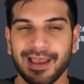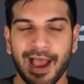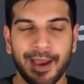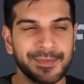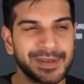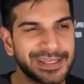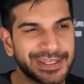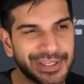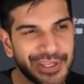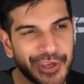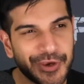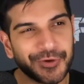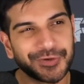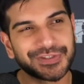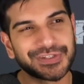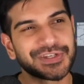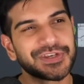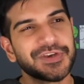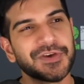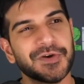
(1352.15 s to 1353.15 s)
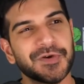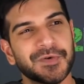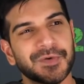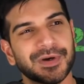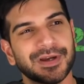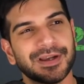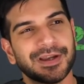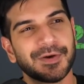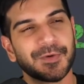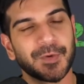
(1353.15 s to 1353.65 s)
I mean, year two
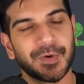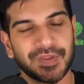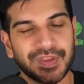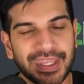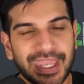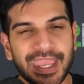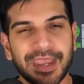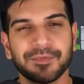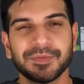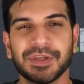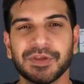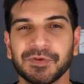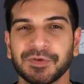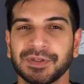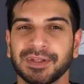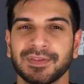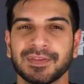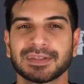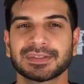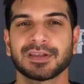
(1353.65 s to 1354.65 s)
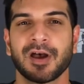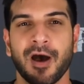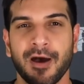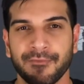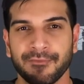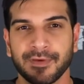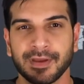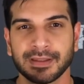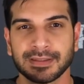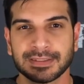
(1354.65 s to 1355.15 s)
with Cam Newton in this
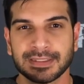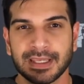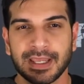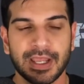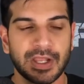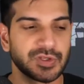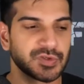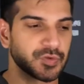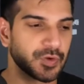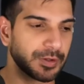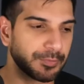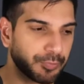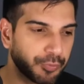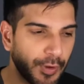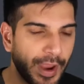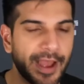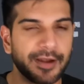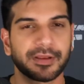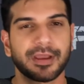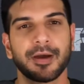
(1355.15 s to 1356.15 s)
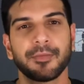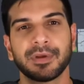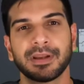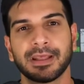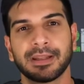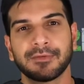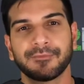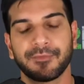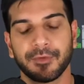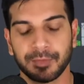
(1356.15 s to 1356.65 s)
offense, Trent Brown coming
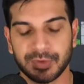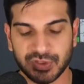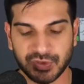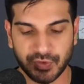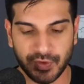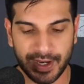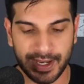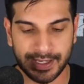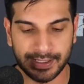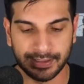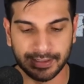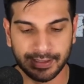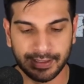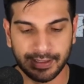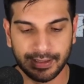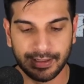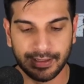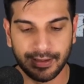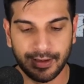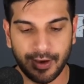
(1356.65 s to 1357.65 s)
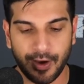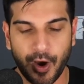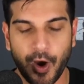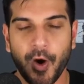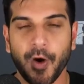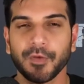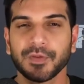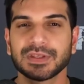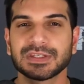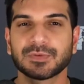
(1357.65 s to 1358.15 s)
in from a trade,
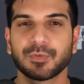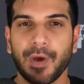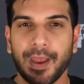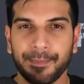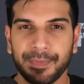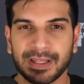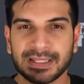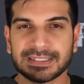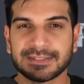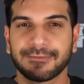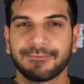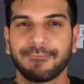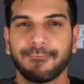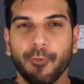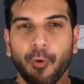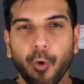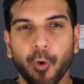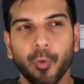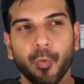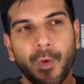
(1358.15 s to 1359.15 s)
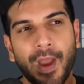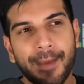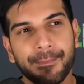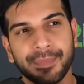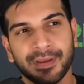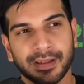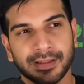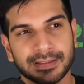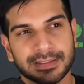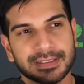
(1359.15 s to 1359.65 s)
all these weapons, four
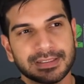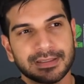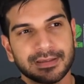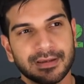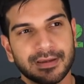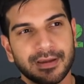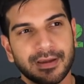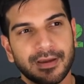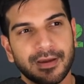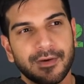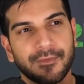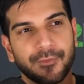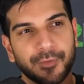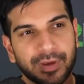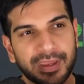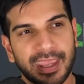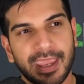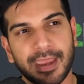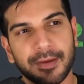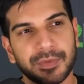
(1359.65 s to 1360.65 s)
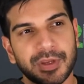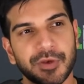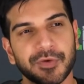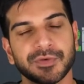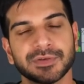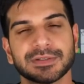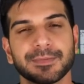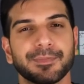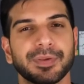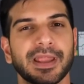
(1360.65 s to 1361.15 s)
weapons for Cam
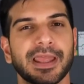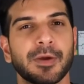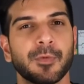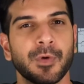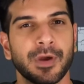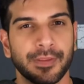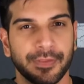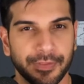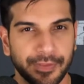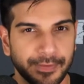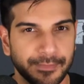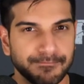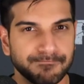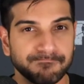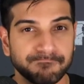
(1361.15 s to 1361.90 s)
Newton to play with.